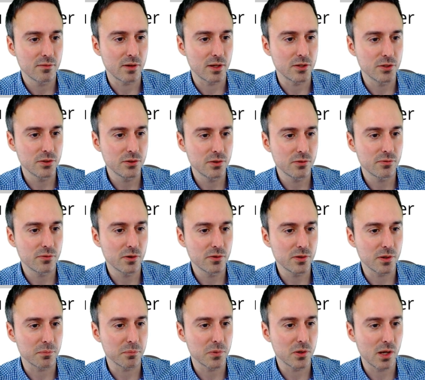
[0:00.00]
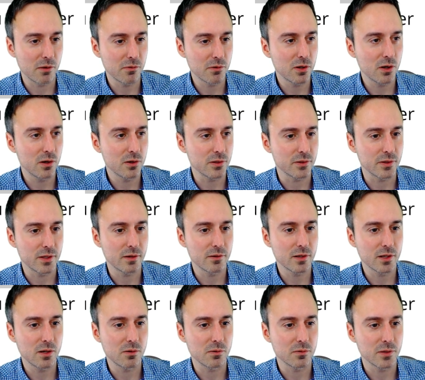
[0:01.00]
I knew your phone number, I would call you. There we
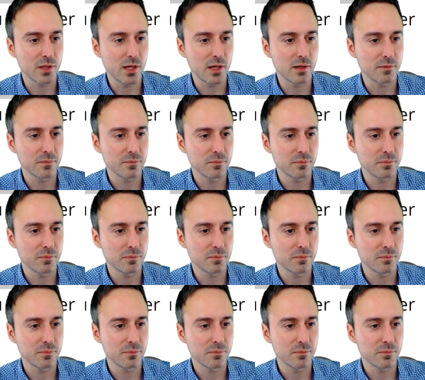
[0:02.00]
go. Yeah.